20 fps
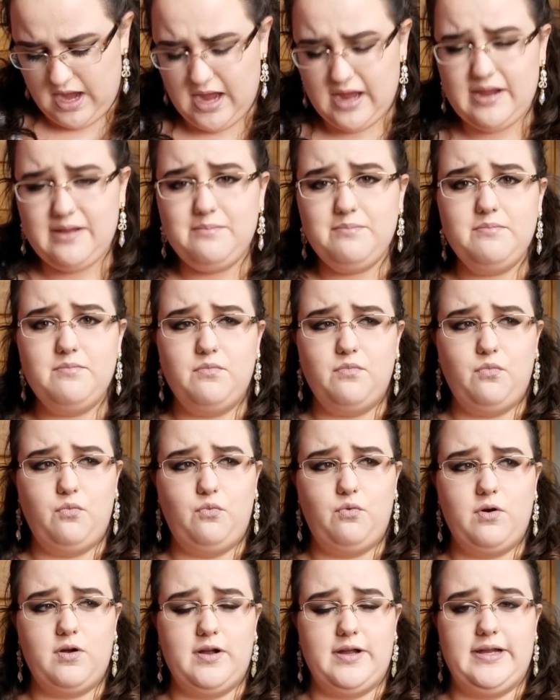I'm
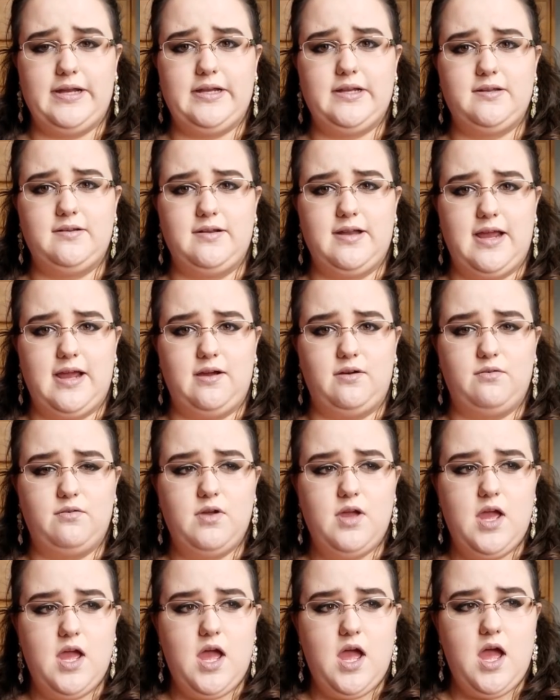worried now.
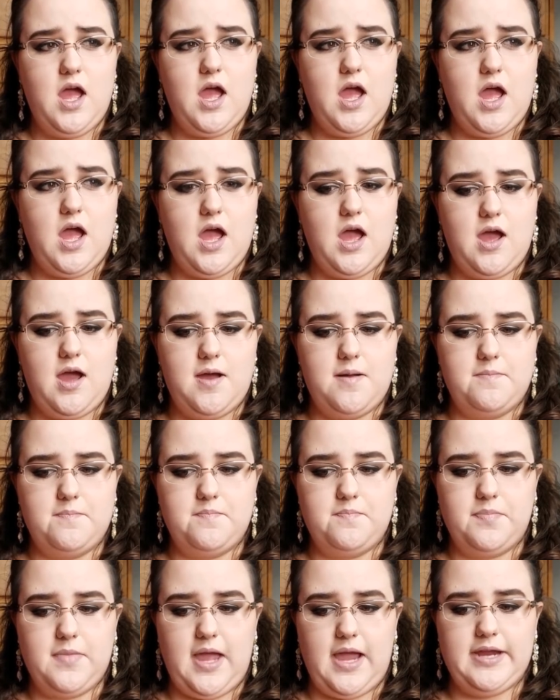
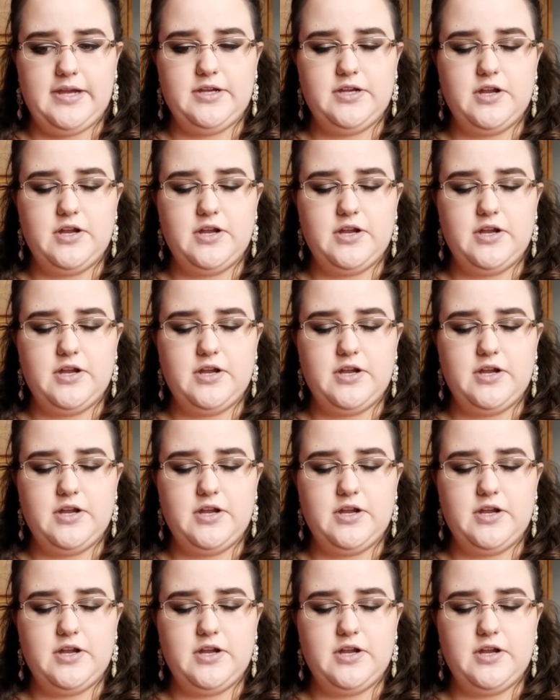I